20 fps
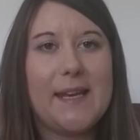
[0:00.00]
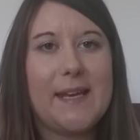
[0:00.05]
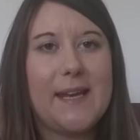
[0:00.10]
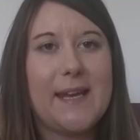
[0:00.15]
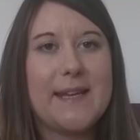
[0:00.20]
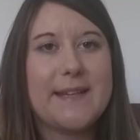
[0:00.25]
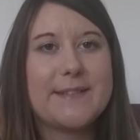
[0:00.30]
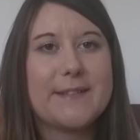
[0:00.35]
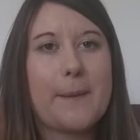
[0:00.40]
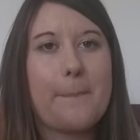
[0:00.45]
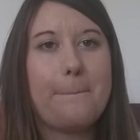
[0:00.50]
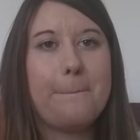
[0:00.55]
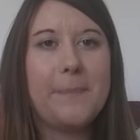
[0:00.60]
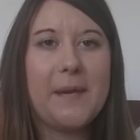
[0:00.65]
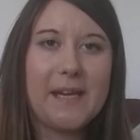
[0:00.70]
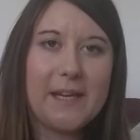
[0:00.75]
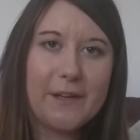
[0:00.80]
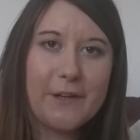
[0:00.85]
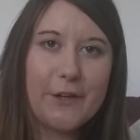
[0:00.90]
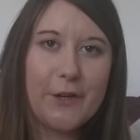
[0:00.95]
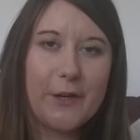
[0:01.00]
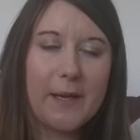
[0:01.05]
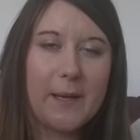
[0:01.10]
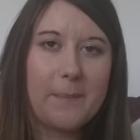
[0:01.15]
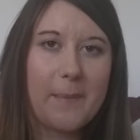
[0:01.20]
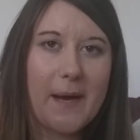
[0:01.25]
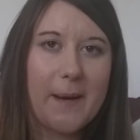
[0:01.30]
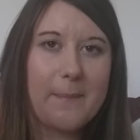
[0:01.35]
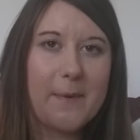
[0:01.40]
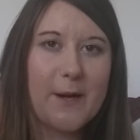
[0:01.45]
It is Pink
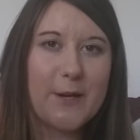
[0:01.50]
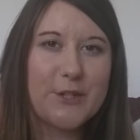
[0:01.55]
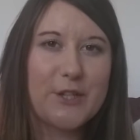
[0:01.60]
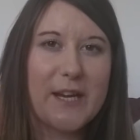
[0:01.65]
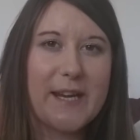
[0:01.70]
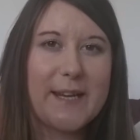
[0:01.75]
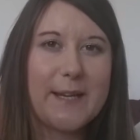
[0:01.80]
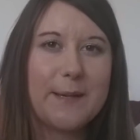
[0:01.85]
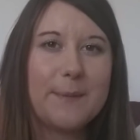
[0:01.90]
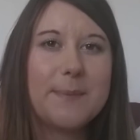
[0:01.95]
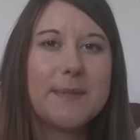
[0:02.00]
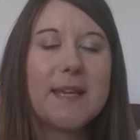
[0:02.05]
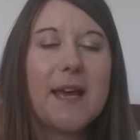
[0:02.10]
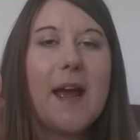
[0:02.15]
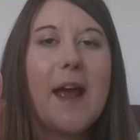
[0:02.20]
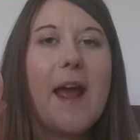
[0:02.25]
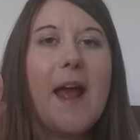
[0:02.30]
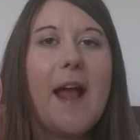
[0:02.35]
Honey by Marc Jacobs.